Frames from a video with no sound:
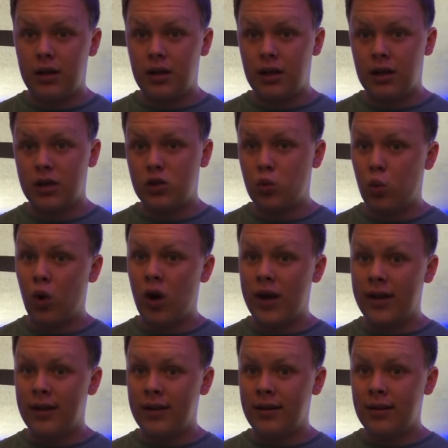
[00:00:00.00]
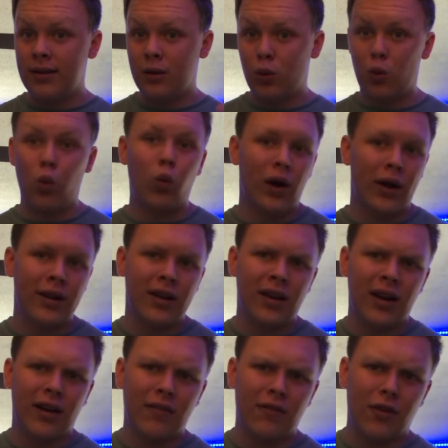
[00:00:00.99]
because one wasn't
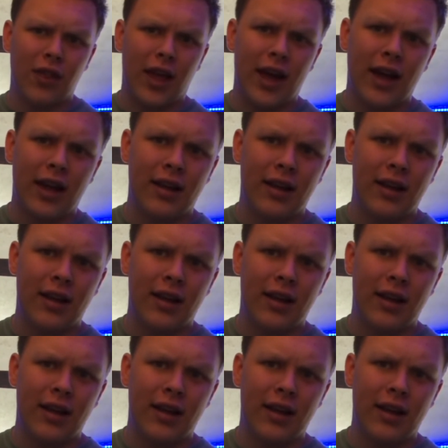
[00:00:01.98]
enough for the guy.